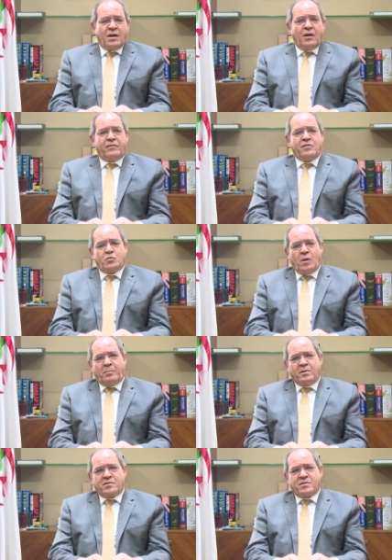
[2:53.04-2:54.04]
of these
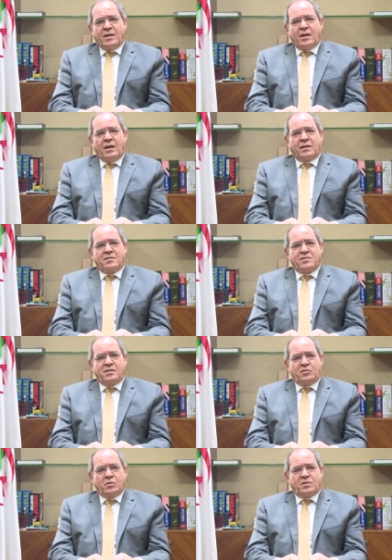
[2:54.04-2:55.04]
weapons and
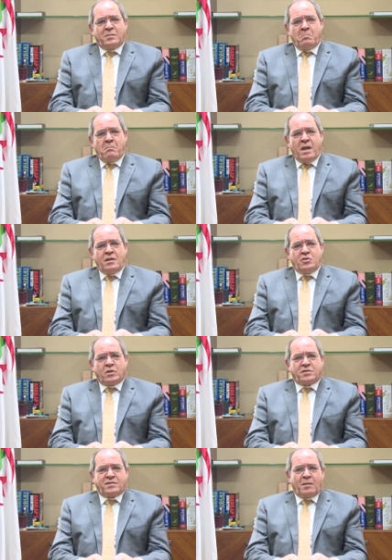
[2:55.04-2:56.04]
constitutes a
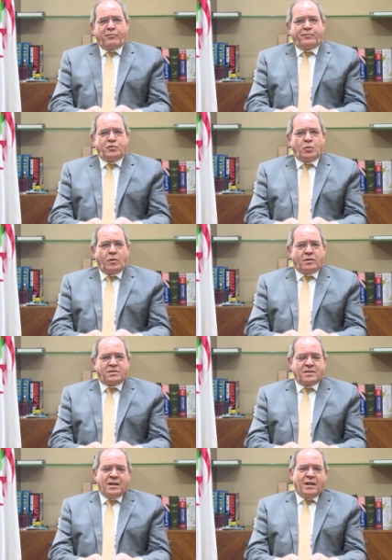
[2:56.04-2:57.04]
major step
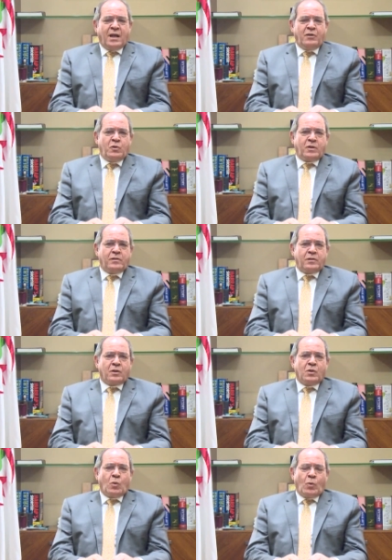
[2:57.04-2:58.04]
towards a nuclear
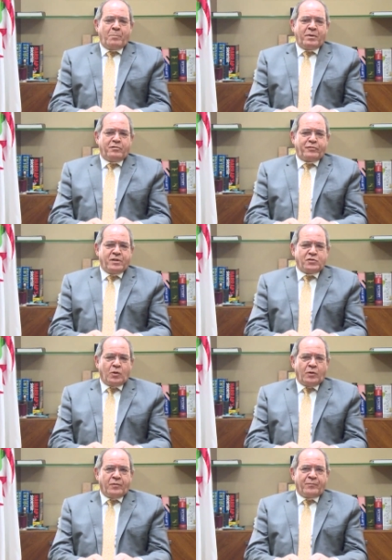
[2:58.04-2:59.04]
weapon-free
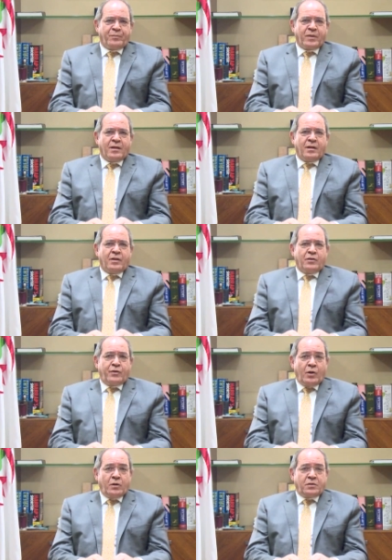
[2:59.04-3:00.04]
zone.
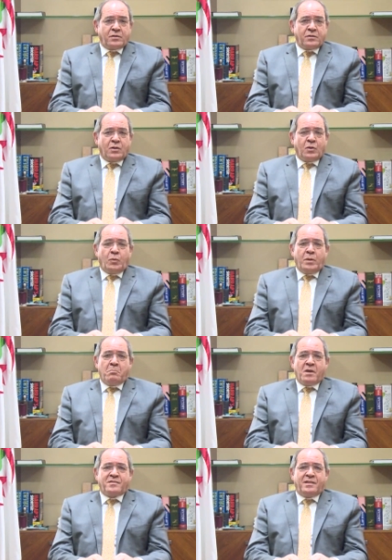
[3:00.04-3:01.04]
Third, we
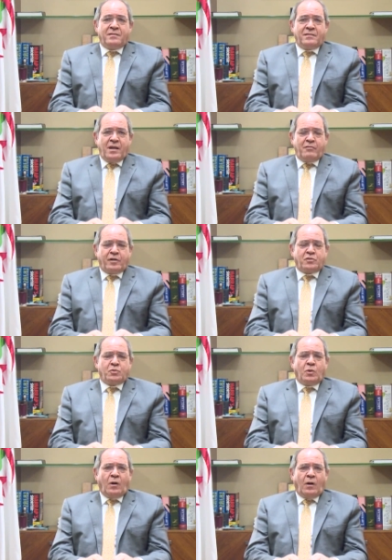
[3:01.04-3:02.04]
must endeavor
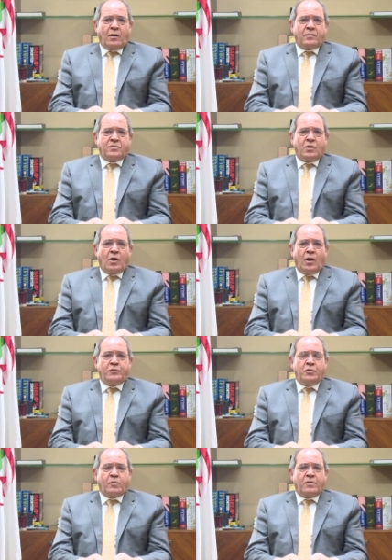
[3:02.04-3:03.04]
to halt all
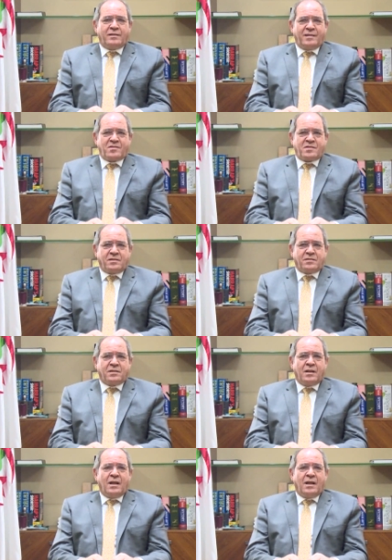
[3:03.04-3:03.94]
nuclear testings